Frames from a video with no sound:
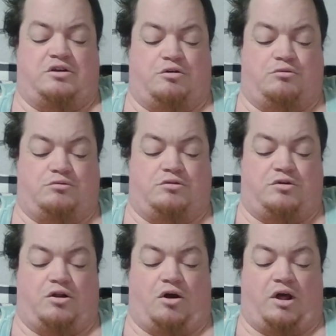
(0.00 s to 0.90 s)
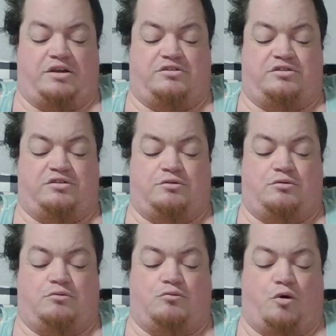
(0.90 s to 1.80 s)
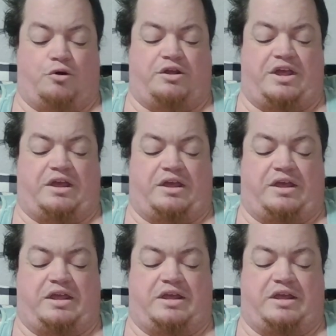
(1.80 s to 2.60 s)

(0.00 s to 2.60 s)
you know, not working